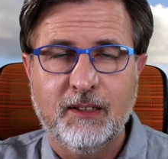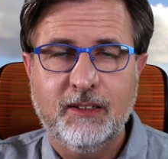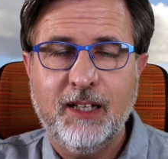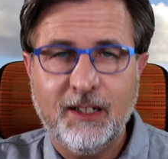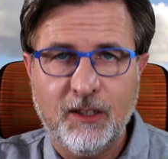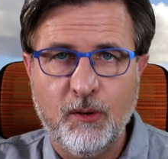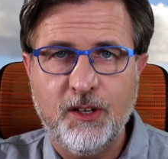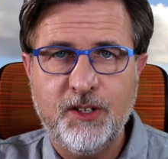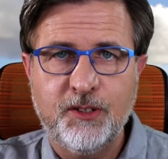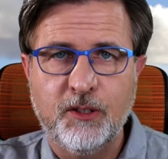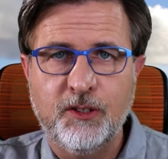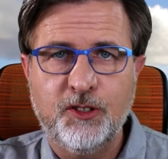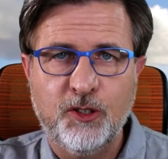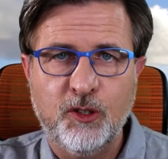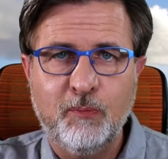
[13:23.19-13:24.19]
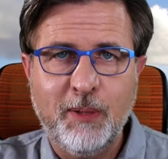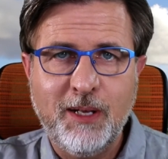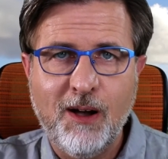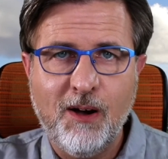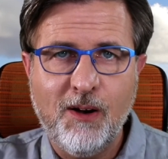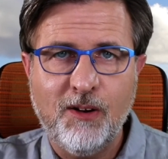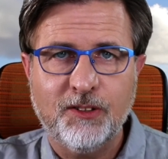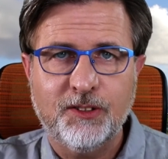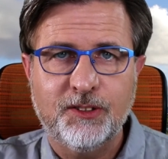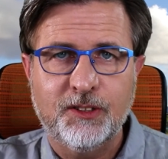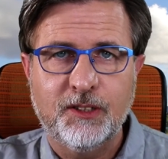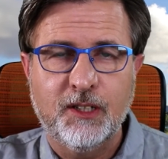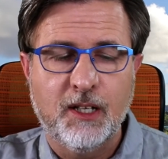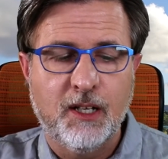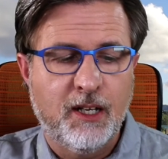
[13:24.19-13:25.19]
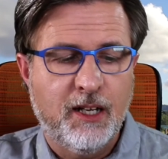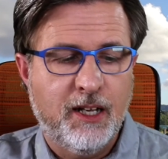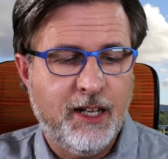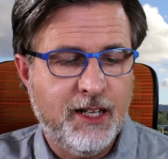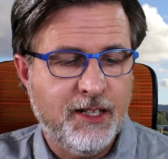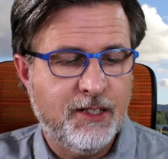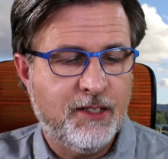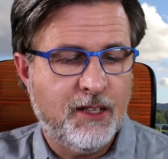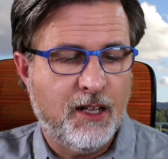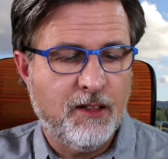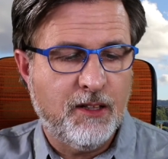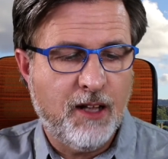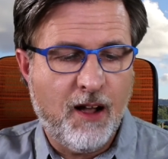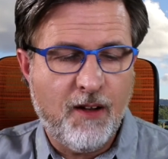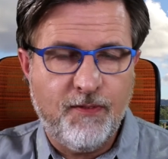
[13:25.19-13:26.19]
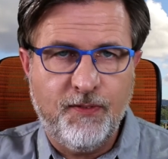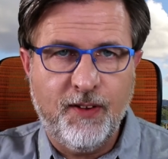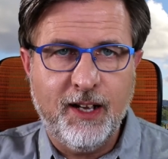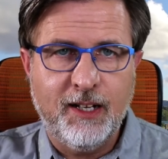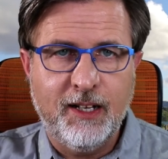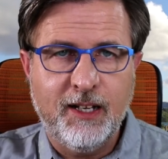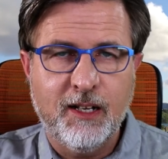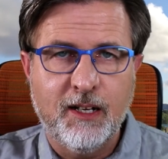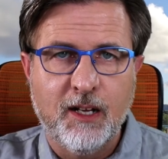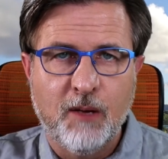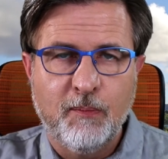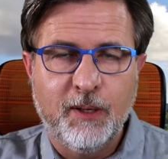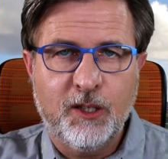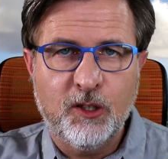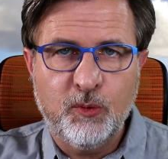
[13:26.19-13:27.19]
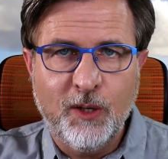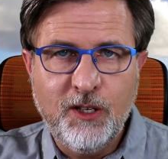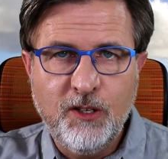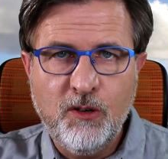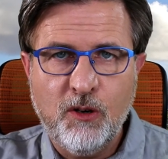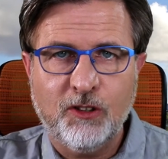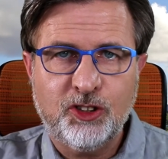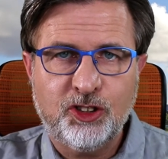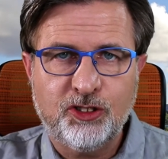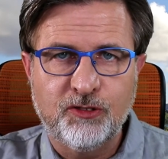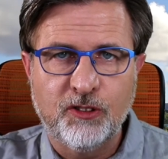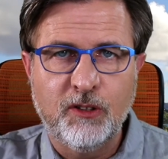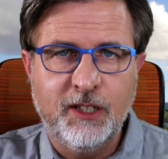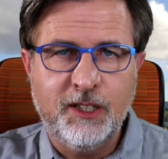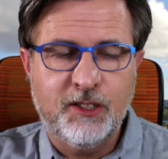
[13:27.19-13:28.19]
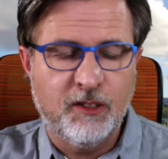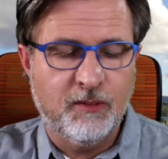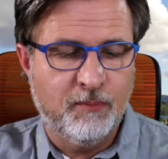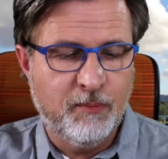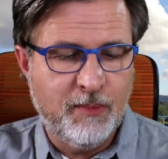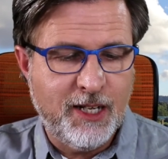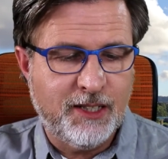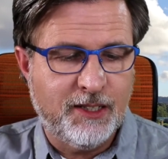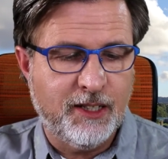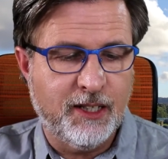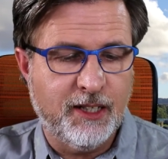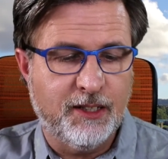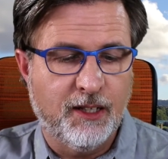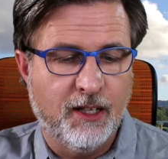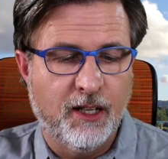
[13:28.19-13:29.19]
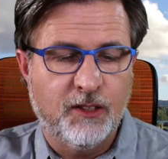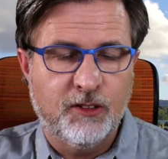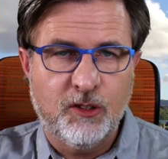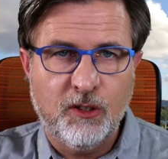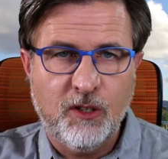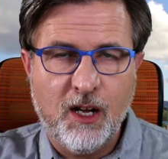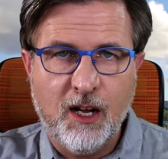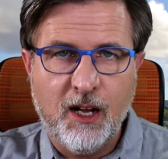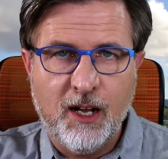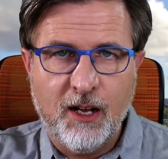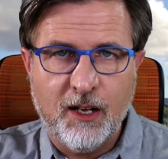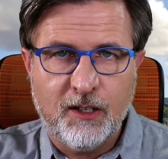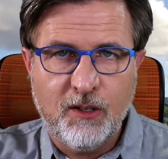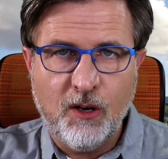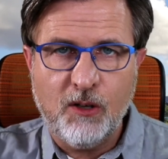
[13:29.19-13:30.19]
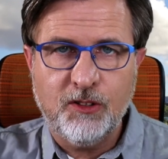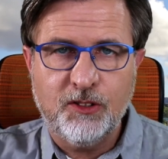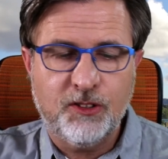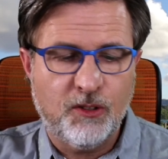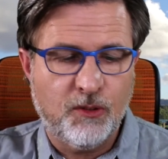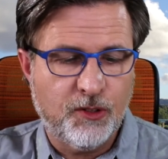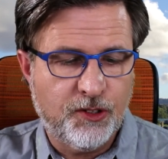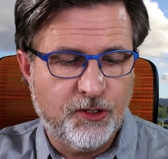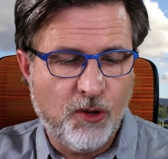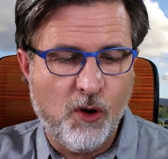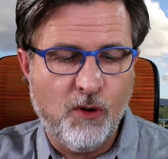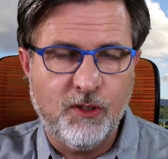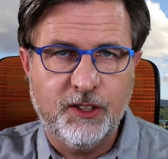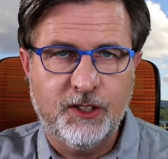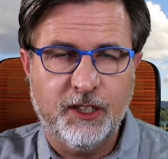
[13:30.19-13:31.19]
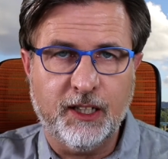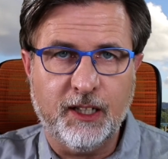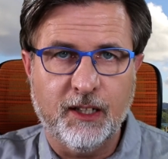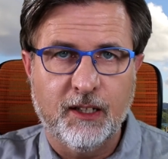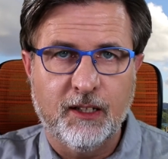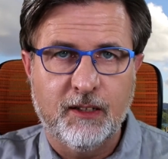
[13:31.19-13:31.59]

That question should be asked. Is our failure because we're not truly submitted to God's authority?